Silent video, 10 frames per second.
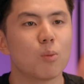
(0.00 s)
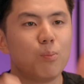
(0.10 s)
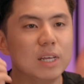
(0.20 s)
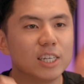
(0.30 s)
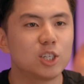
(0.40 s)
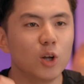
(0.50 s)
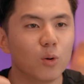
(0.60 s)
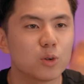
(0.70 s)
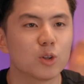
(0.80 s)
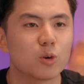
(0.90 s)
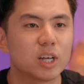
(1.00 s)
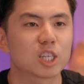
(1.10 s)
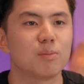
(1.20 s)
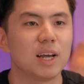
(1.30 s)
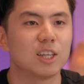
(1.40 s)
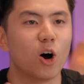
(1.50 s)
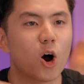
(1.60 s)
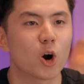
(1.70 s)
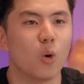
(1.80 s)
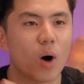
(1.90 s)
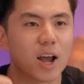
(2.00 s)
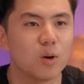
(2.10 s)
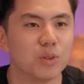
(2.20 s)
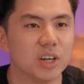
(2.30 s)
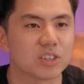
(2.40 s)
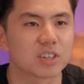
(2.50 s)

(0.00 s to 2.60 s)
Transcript: please don't underestimate the ROI on this.